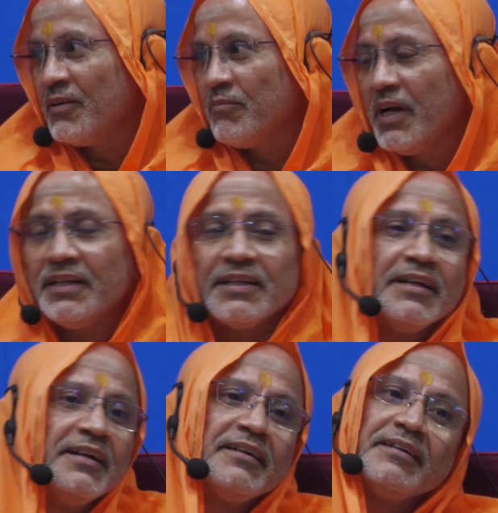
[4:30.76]
But
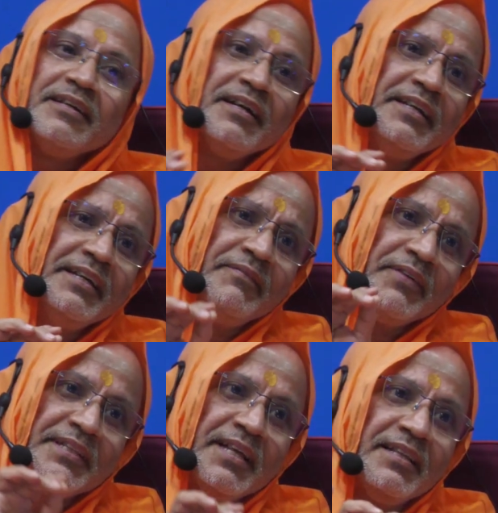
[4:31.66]
really
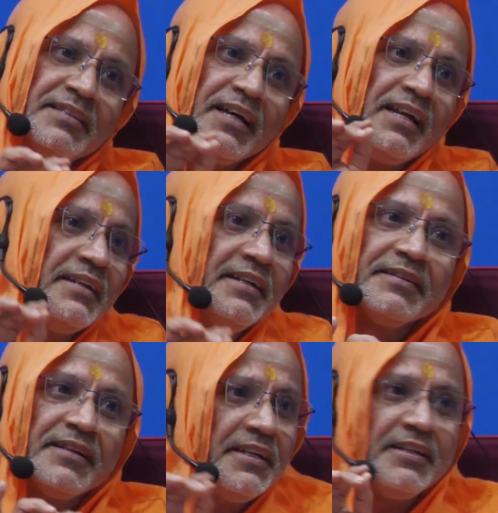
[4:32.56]
Vedanta
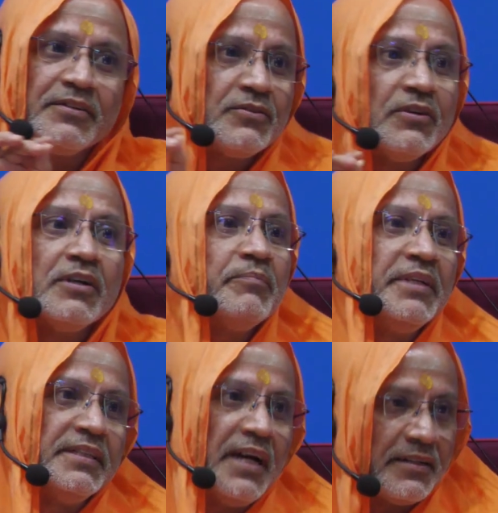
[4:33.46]
literally does not
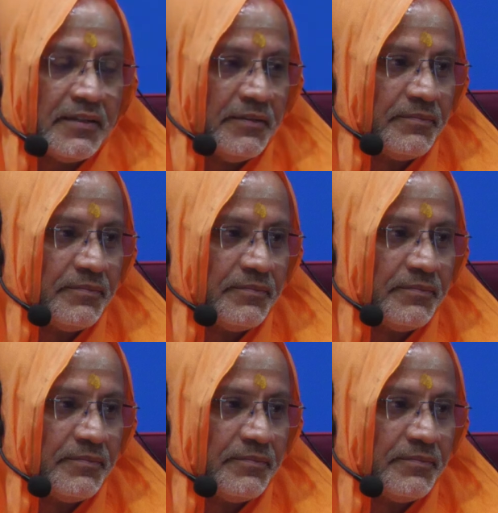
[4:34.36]
mean that.